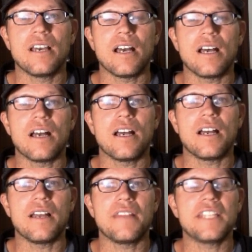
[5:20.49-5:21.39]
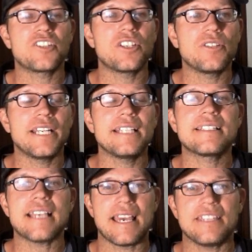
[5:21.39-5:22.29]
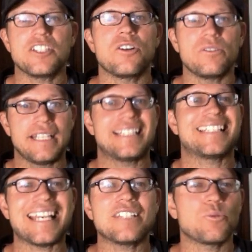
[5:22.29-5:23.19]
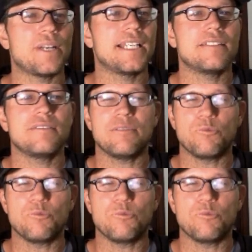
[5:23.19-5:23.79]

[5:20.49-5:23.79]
That generates, it stays rented,